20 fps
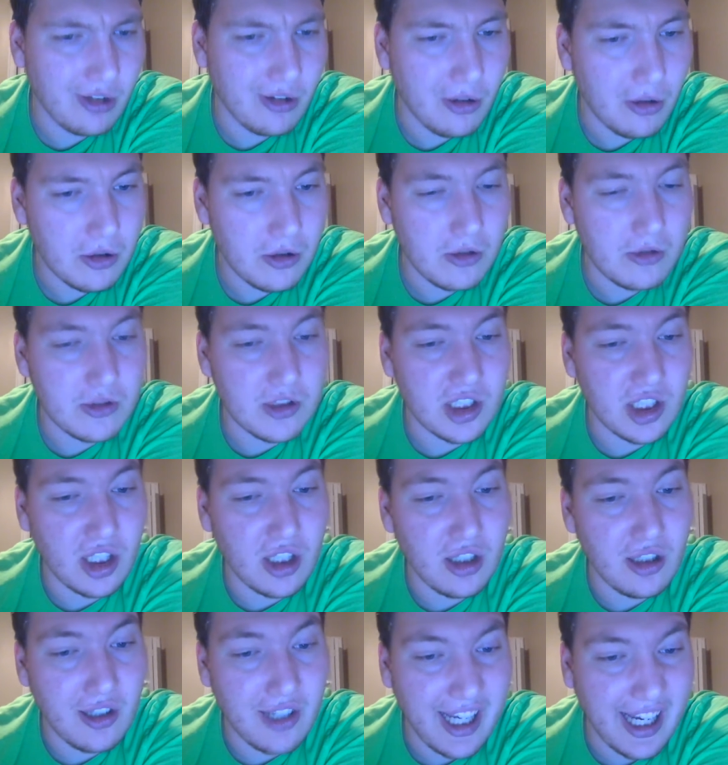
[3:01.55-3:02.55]
locals
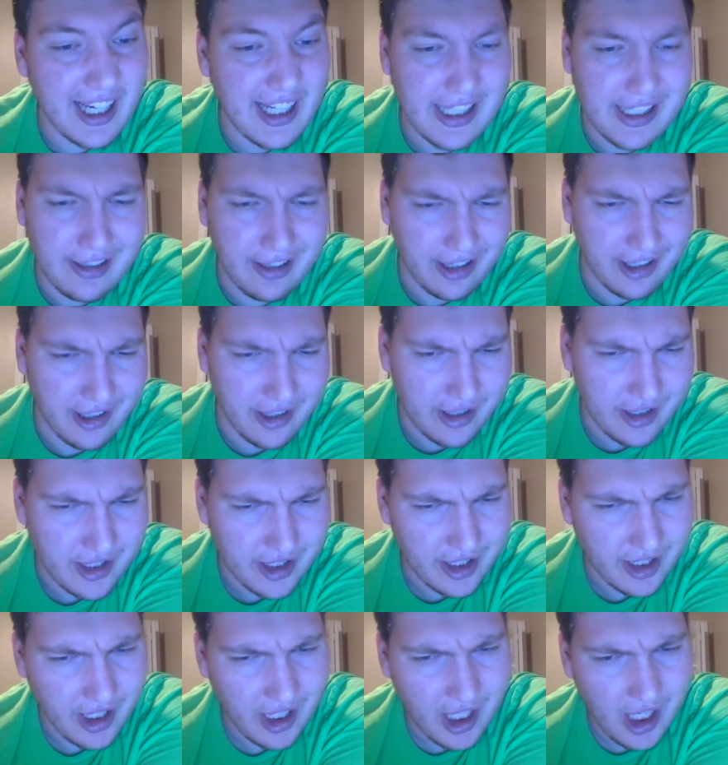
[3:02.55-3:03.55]
call
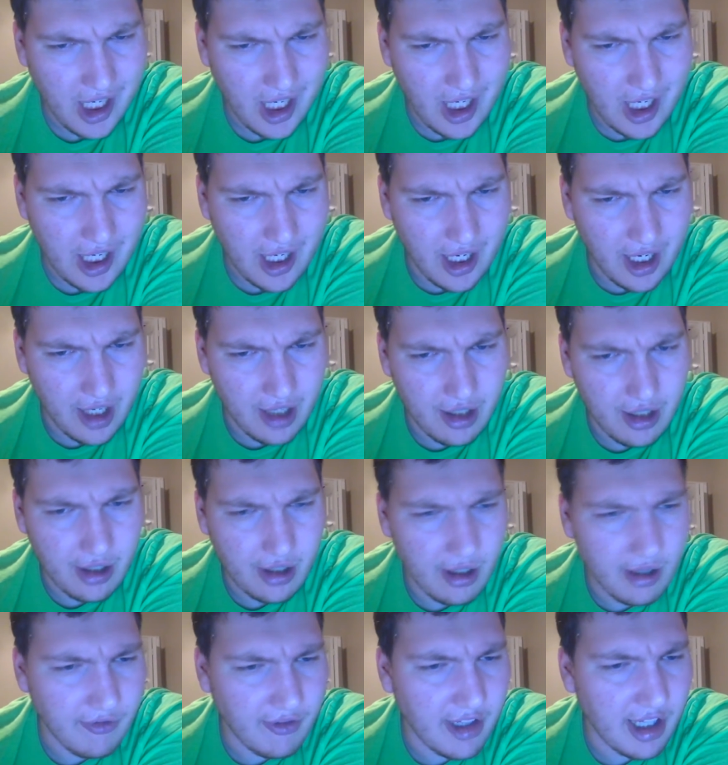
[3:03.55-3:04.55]
Kaijerikus. You know,
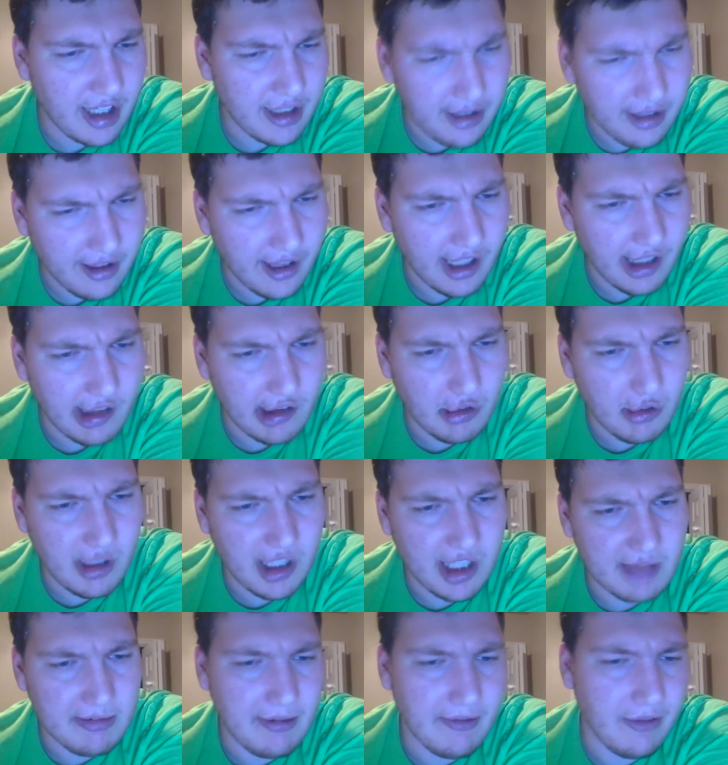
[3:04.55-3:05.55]
you've got to think
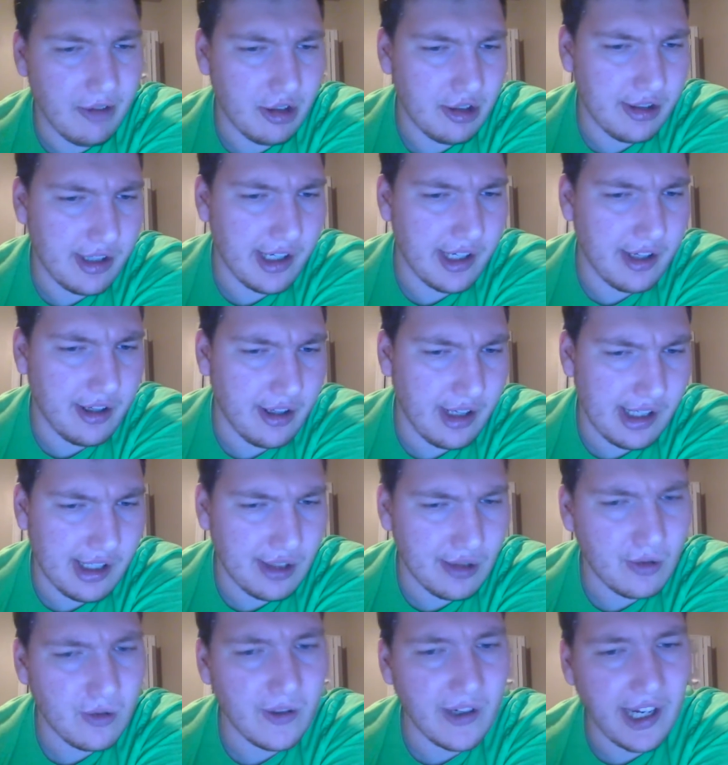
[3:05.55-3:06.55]
twice before trying to
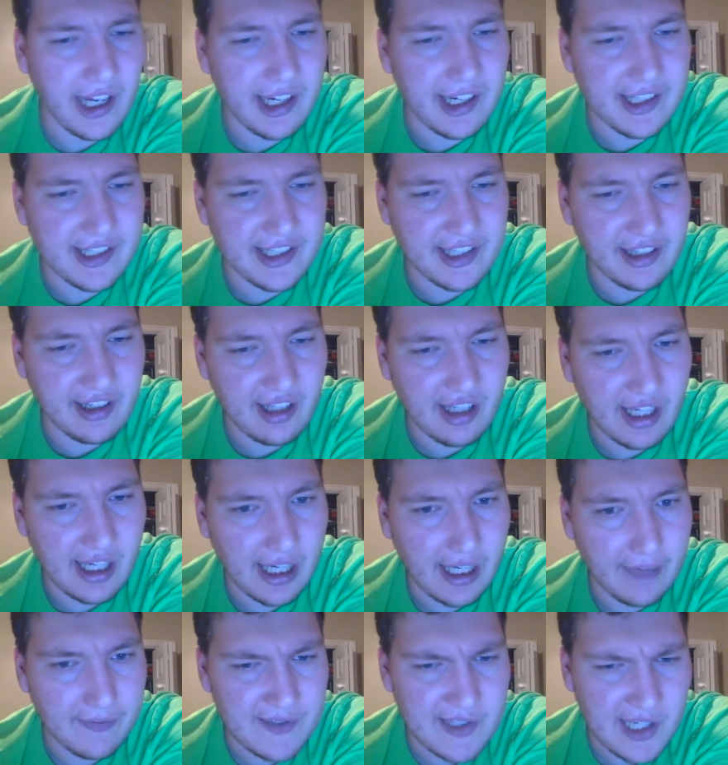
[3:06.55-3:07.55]
destroy innocent
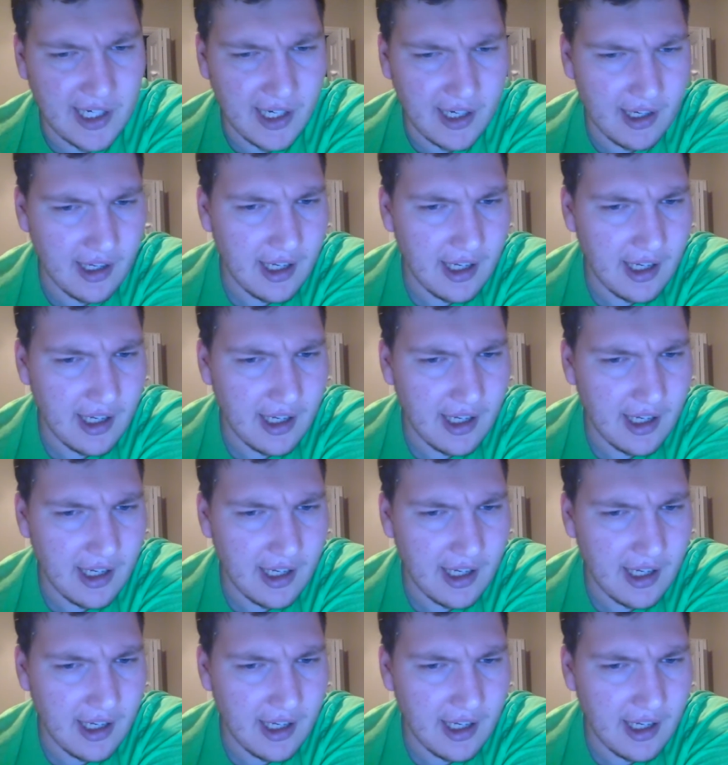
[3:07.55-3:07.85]
lives."